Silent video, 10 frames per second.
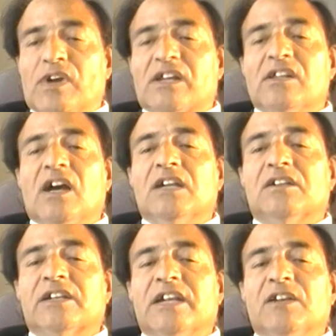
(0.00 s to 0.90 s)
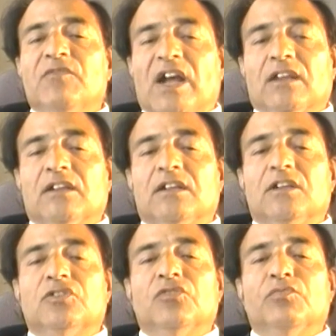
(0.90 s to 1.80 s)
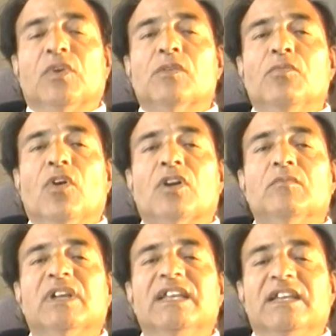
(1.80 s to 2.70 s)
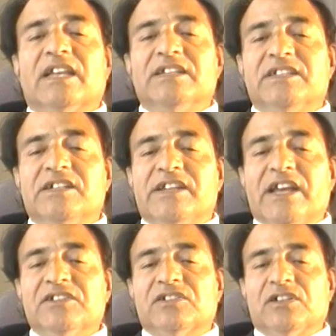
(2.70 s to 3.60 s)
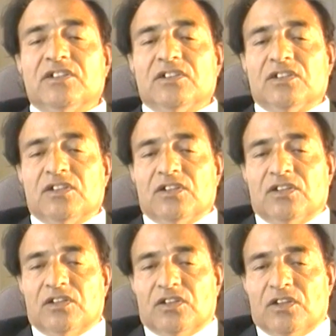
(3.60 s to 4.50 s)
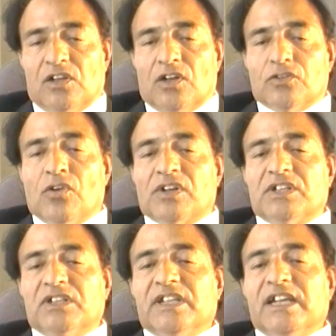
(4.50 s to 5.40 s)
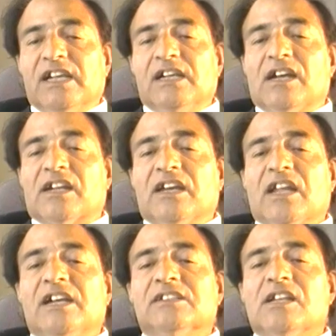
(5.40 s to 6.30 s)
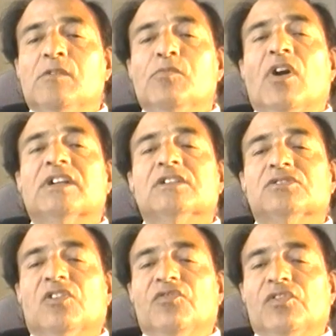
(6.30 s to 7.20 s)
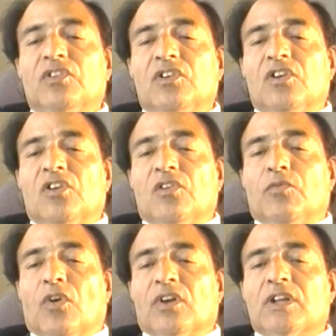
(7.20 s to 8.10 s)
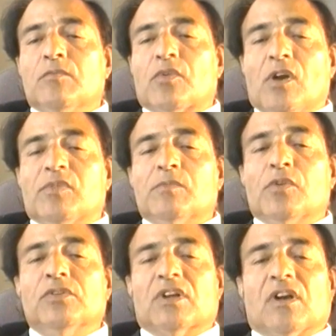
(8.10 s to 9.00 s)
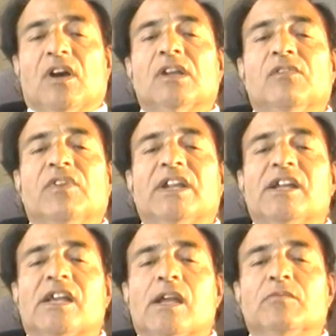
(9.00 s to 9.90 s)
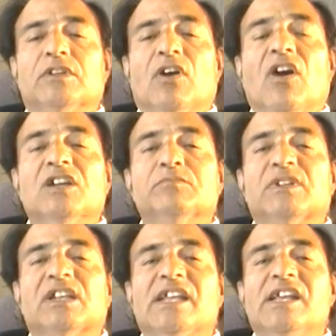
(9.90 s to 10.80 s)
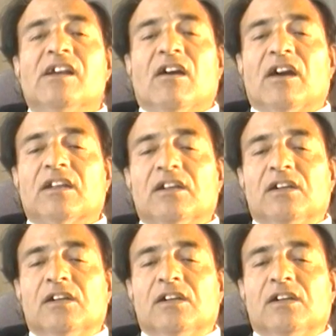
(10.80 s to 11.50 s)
were not trained well to perform EKG test, nor did they realize importance of following proper protocol when I came to the hospital ER